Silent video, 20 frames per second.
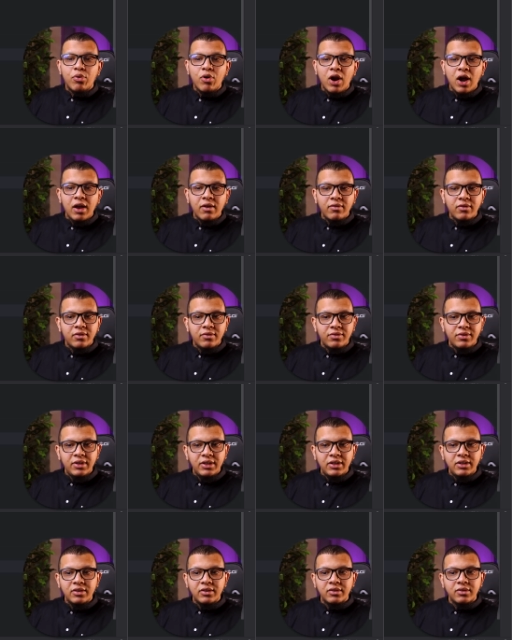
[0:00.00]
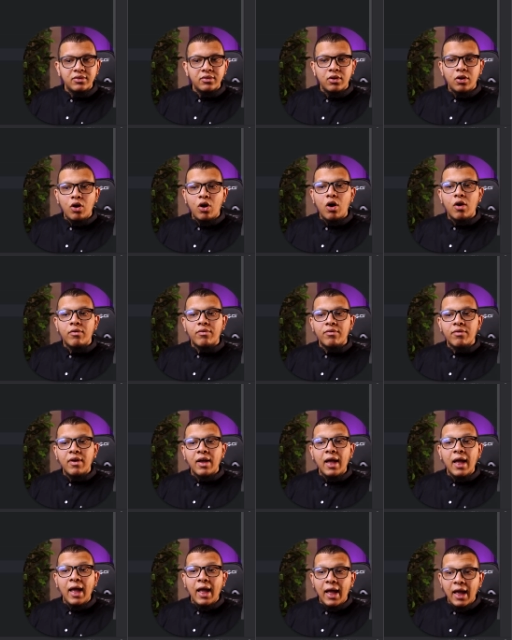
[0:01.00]
private field of
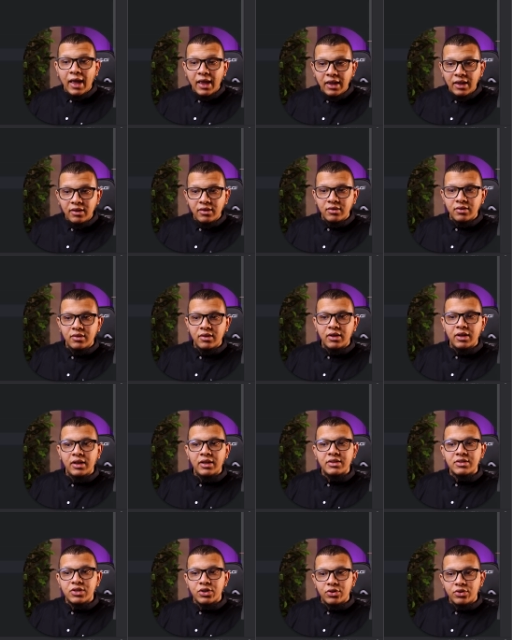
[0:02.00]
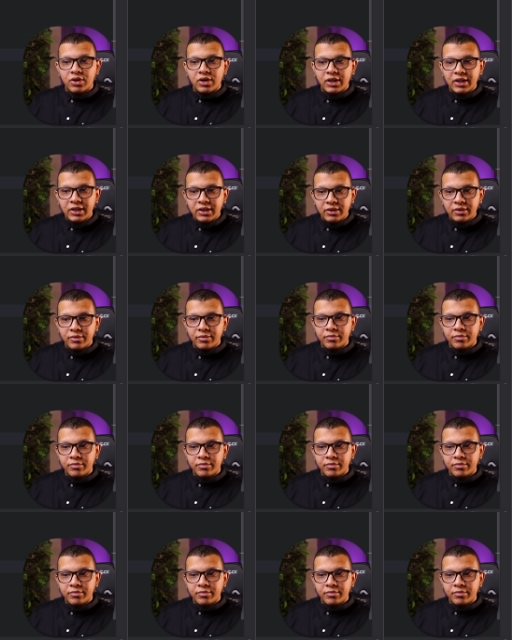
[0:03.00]
A internally,